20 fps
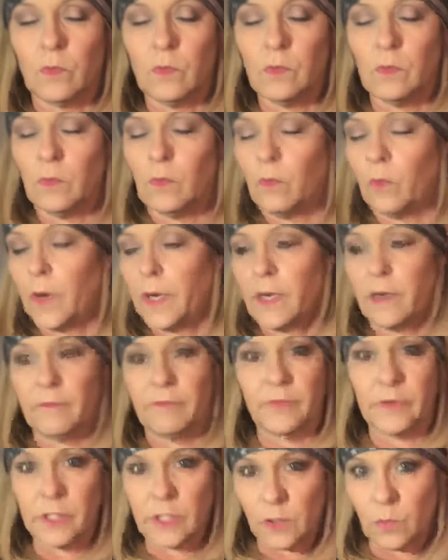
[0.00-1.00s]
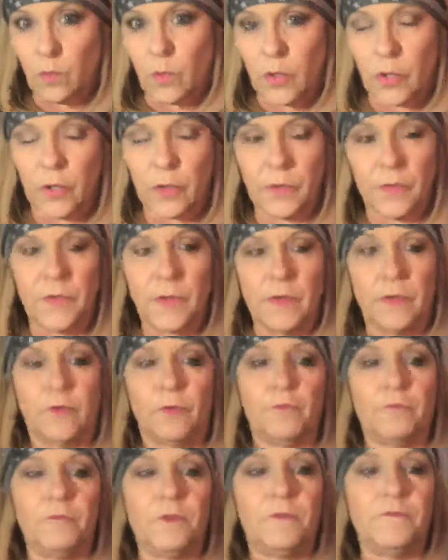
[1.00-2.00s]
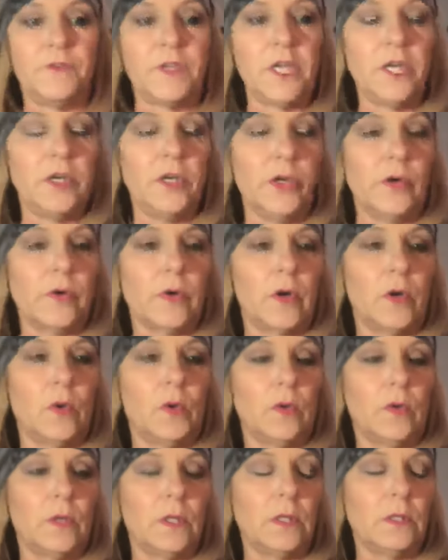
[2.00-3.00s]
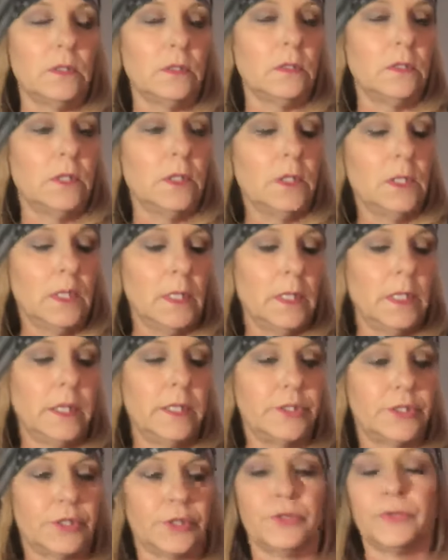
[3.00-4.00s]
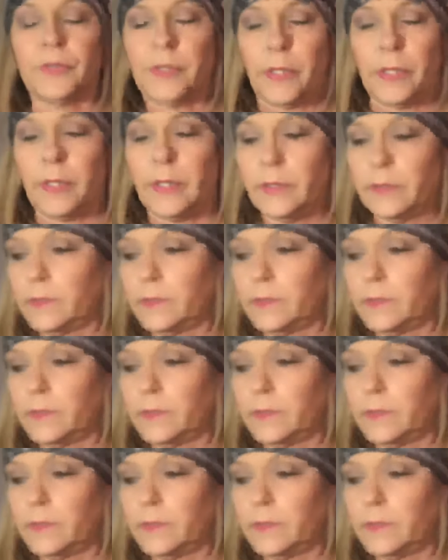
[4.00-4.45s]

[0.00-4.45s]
whatever it's worth, this 15-year-old history